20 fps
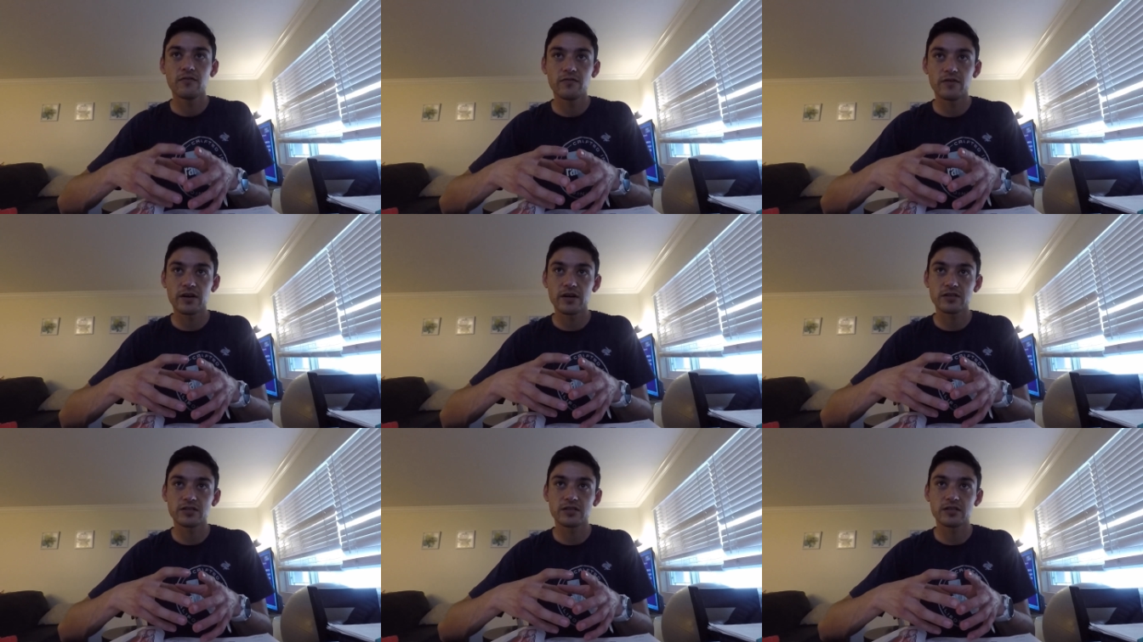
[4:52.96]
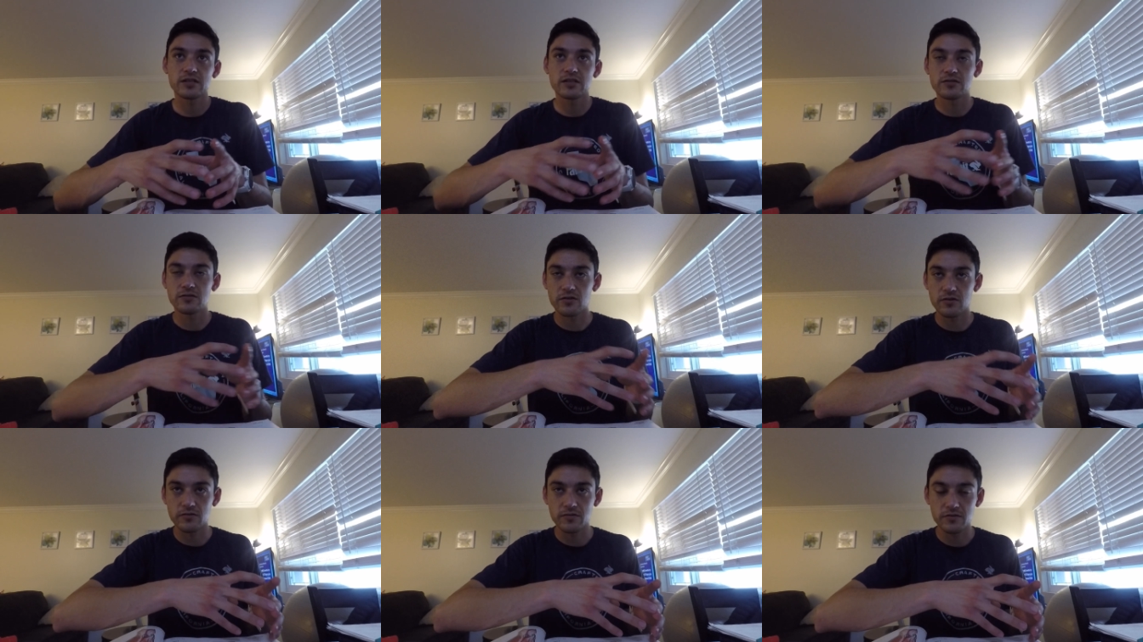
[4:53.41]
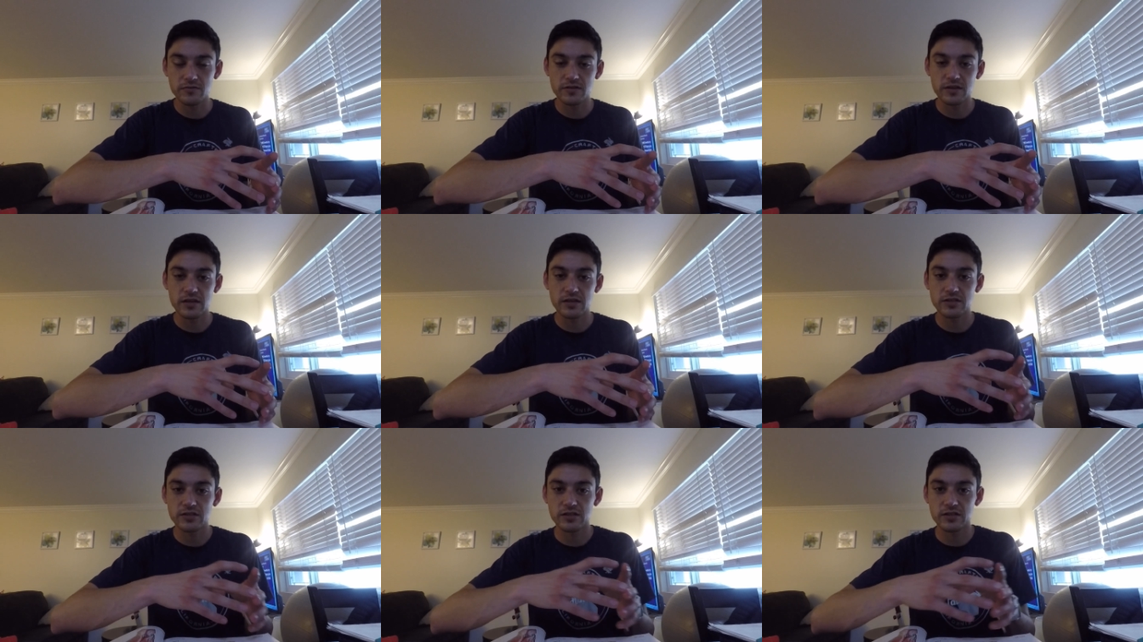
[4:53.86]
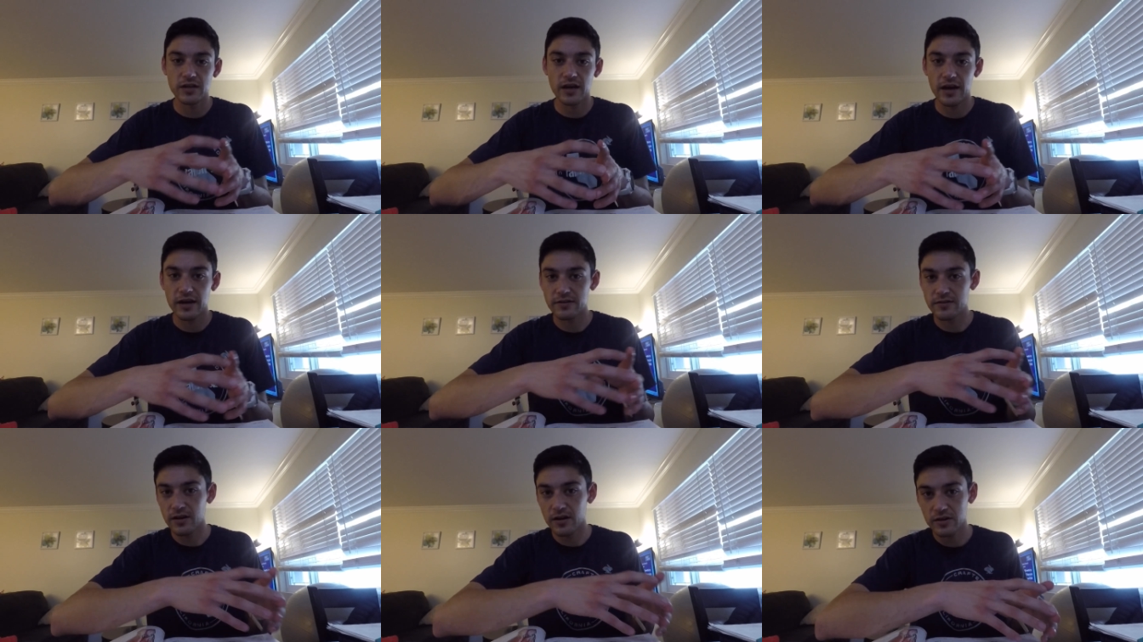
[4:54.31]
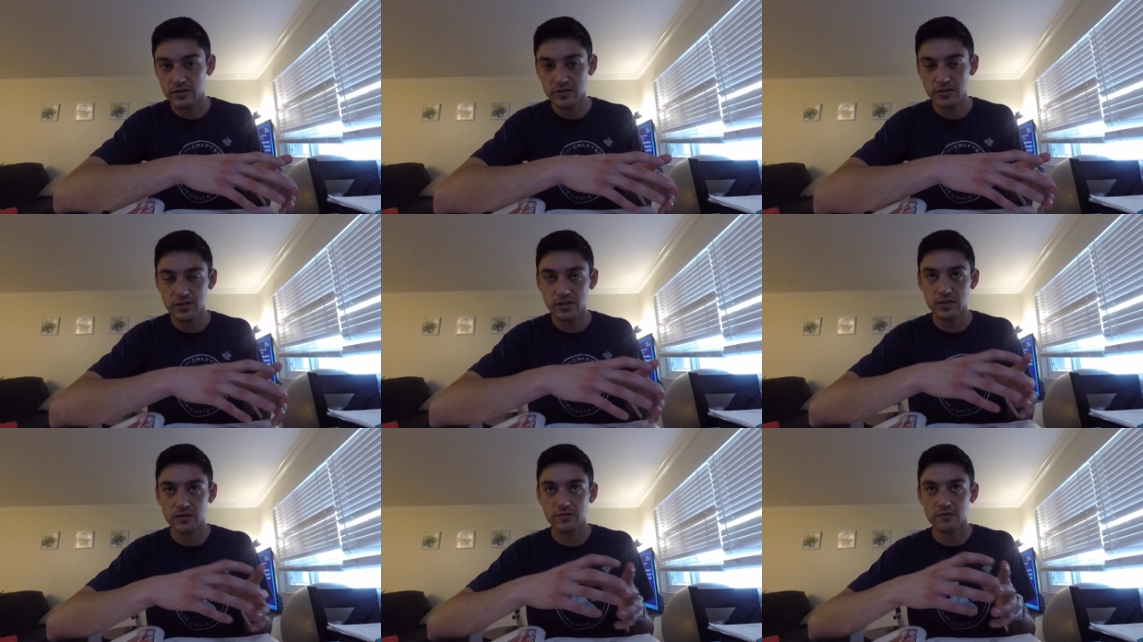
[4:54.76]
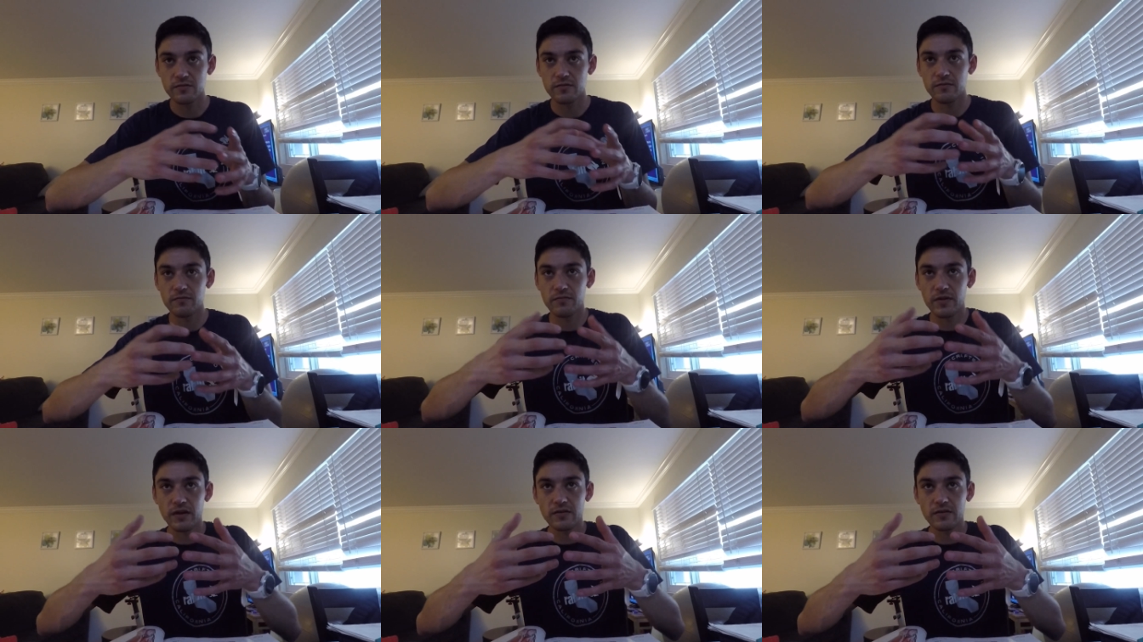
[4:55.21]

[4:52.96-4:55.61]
flexion, internal rotation, adduction,